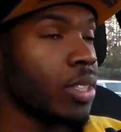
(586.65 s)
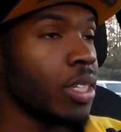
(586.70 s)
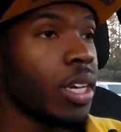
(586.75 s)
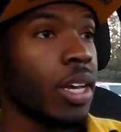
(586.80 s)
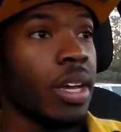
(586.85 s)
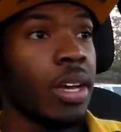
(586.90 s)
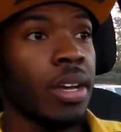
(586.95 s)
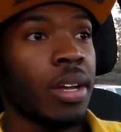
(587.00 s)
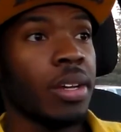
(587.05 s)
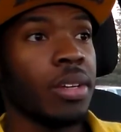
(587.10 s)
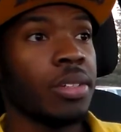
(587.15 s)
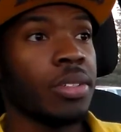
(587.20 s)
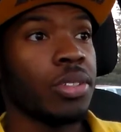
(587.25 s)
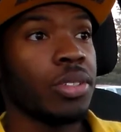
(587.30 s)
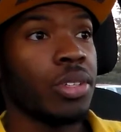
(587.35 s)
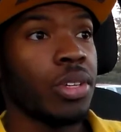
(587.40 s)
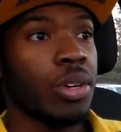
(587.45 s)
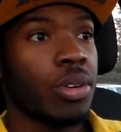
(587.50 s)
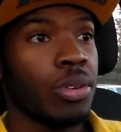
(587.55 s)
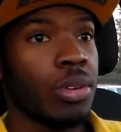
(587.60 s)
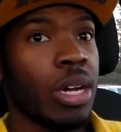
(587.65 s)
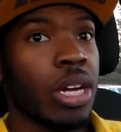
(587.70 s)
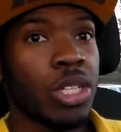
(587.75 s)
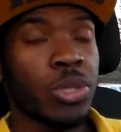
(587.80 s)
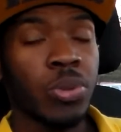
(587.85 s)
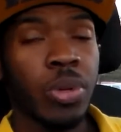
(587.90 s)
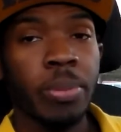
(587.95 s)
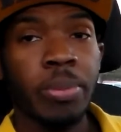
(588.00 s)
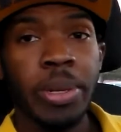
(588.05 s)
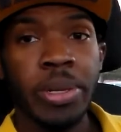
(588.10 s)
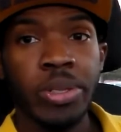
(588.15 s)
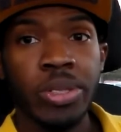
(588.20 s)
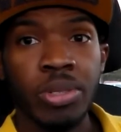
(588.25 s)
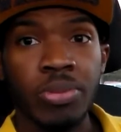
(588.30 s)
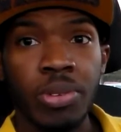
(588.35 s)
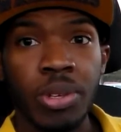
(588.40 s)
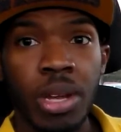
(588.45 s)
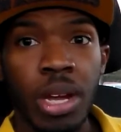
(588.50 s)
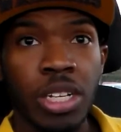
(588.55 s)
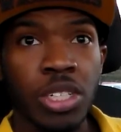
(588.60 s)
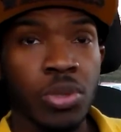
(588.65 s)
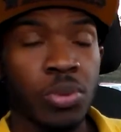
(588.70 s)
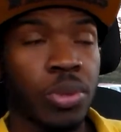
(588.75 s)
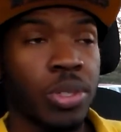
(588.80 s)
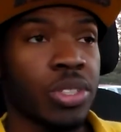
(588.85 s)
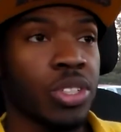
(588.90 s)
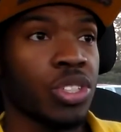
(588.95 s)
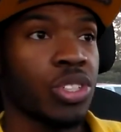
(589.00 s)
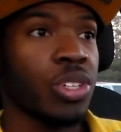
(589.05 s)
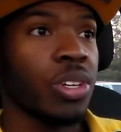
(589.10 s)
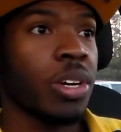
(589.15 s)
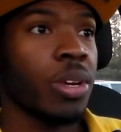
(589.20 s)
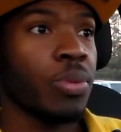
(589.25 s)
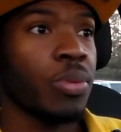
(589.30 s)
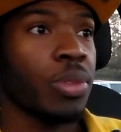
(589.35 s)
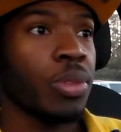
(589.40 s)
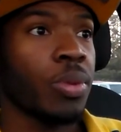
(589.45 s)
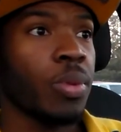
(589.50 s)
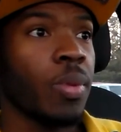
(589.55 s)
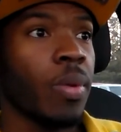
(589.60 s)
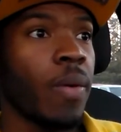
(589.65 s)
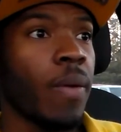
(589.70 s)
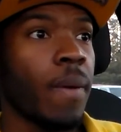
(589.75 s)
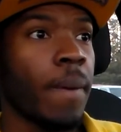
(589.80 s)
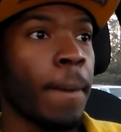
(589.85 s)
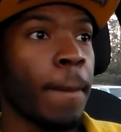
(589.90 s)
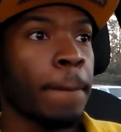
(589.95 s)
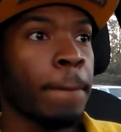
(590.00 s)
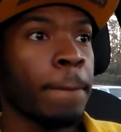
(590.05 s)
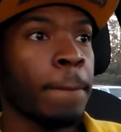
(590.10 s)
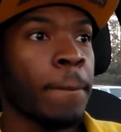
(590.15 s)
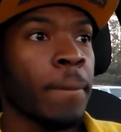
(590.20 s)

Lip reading: yeah, you know, I just want to make this video. I just wanted to share that with you all.